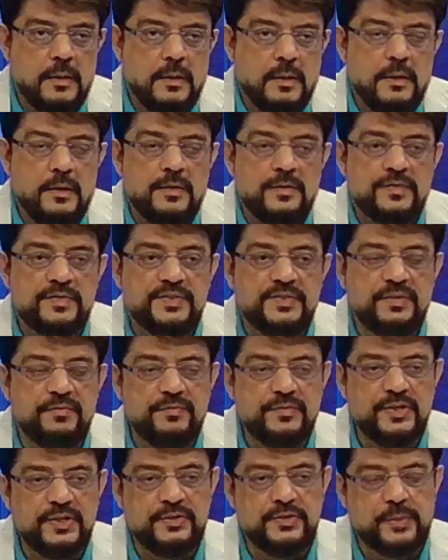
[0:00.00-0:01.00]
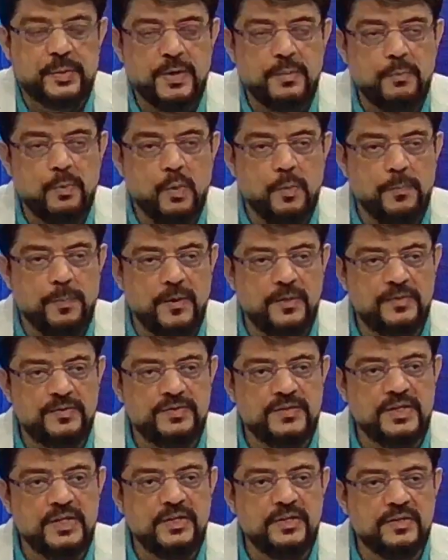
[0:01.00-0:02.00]
73 more
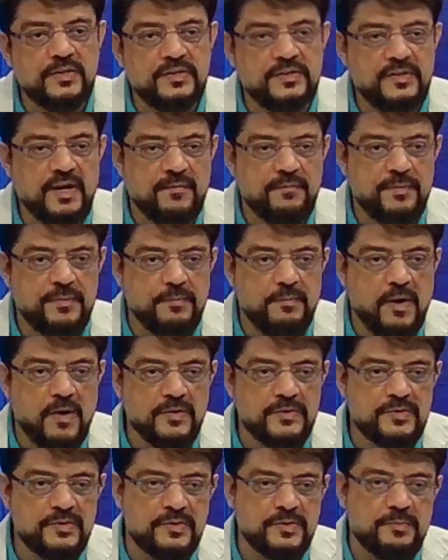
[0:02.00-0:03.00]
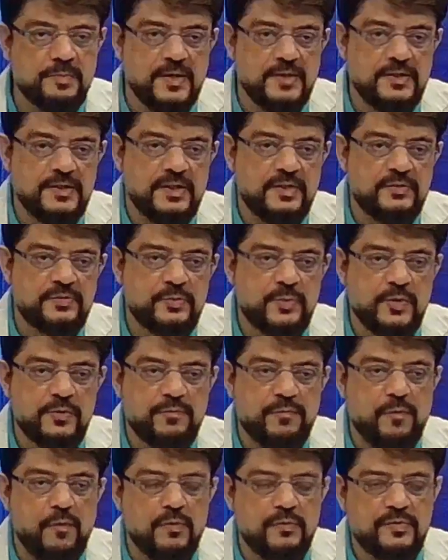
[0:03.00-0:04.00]
Palestinians have been martyred by the Israeli
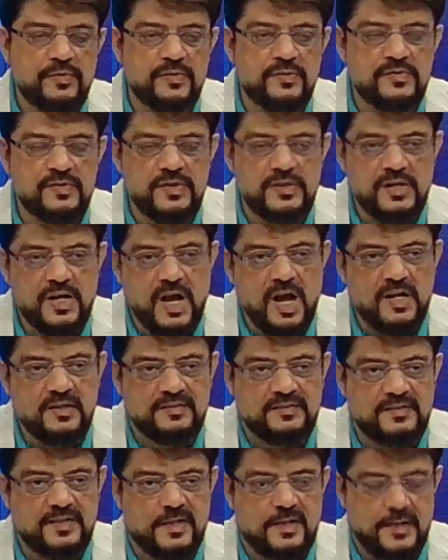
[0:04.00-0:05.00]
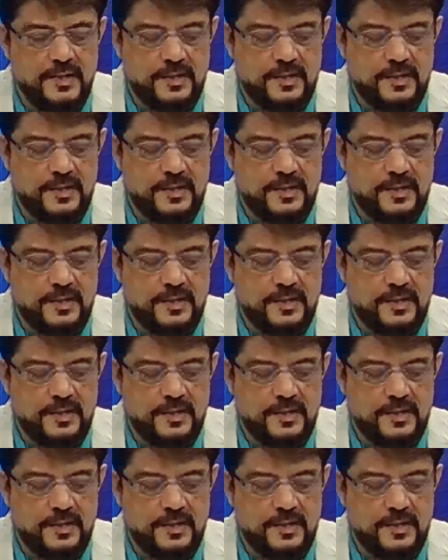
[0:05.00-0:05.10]
forces in Gaza.